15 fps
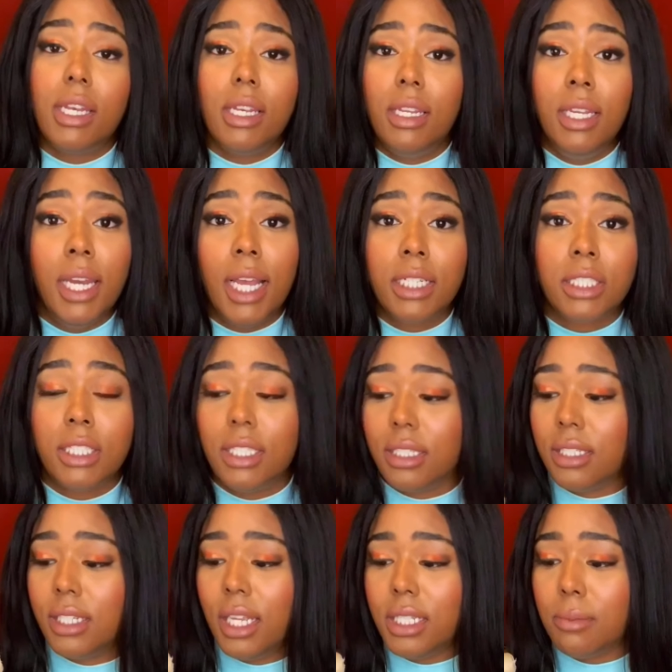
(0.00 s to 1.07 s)
It actually
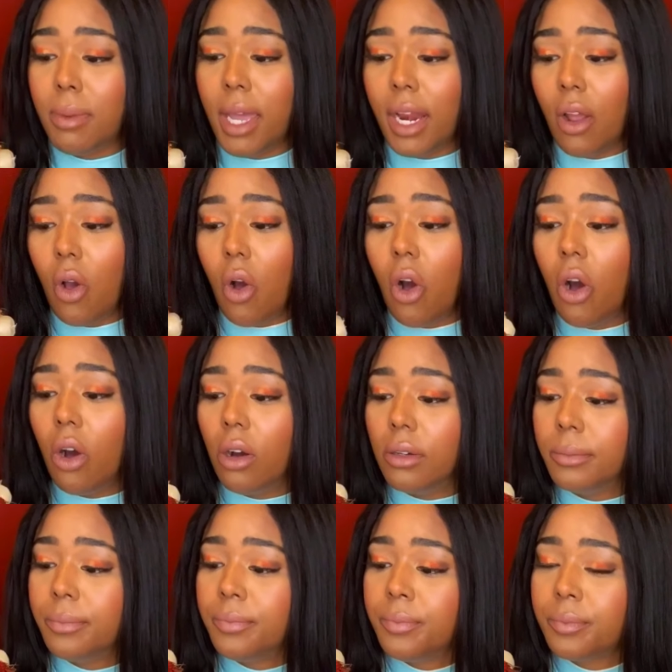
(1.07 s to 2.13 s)
doesn't taste bad at
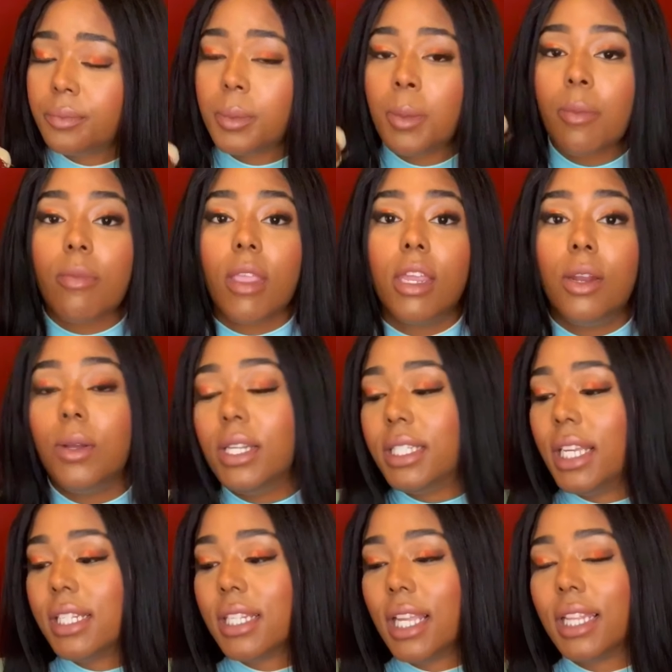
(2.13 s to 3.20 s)
all. You know, it
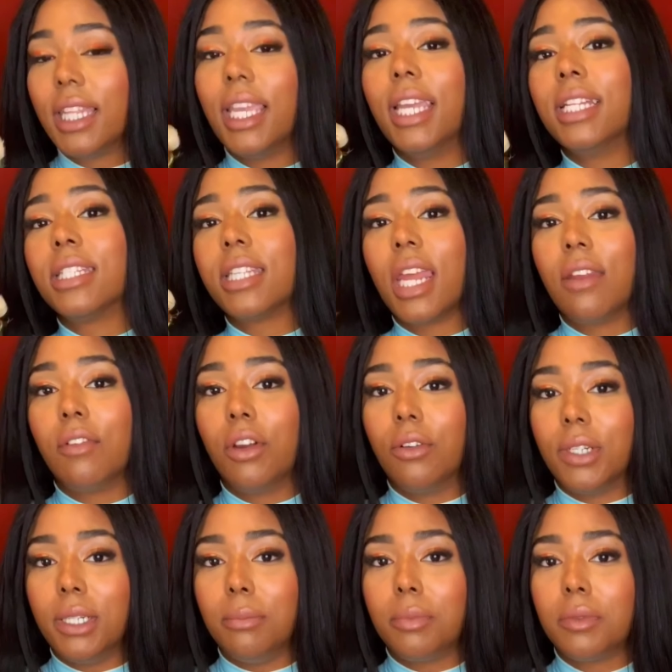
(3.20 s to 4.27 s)
tastes like the inside of a
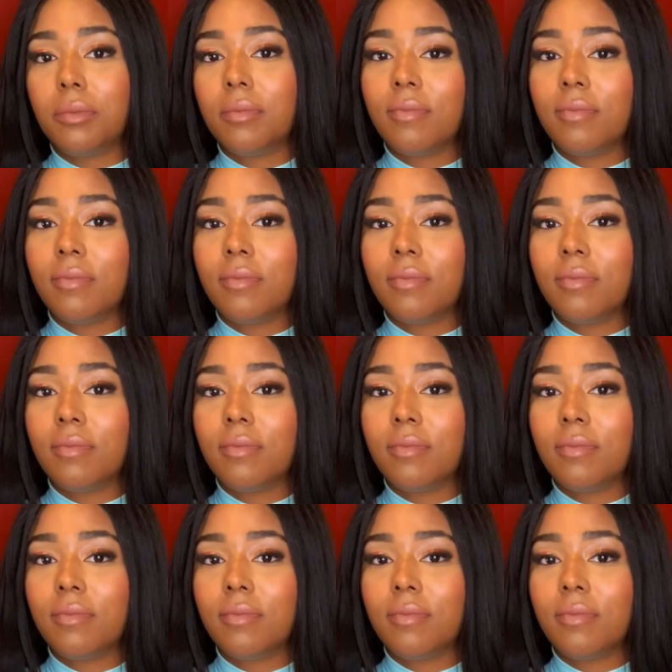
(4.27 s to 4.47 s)
grape.